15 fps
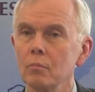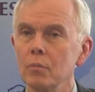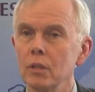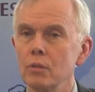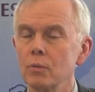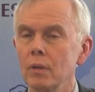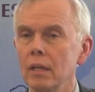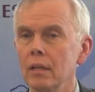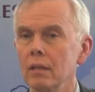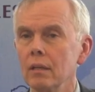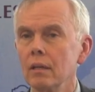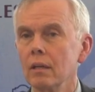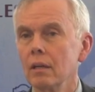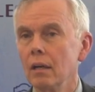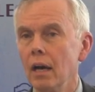
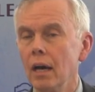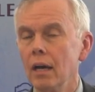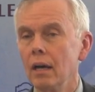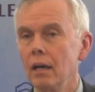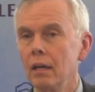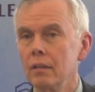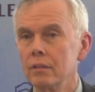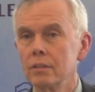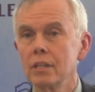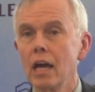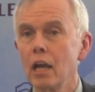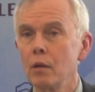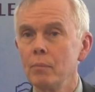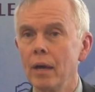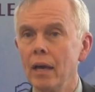between uh, the
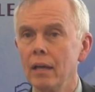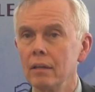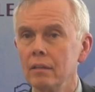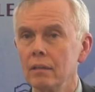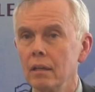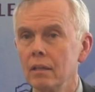Taliban